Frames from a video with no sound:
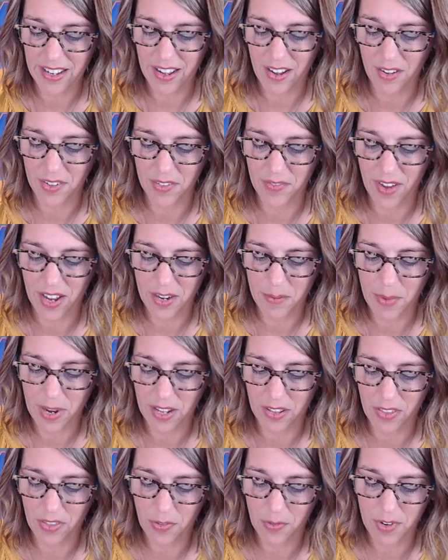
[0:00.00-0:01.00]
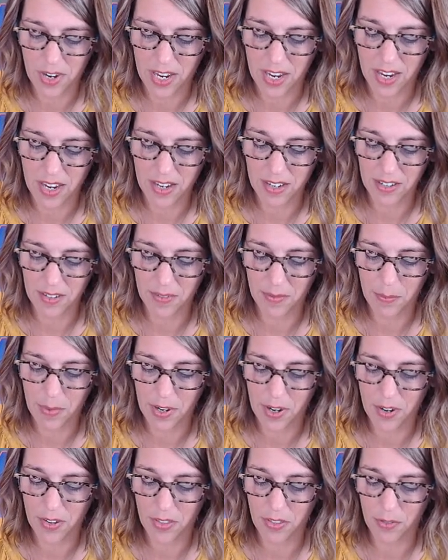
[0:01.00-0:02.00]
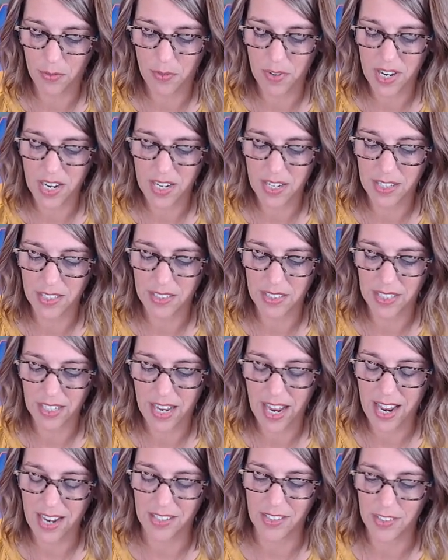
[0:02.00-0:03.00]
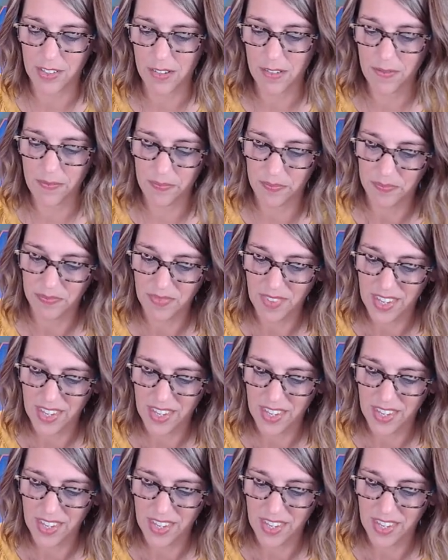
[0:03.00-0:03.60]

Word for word: all divided by 3, but our 3's cancel.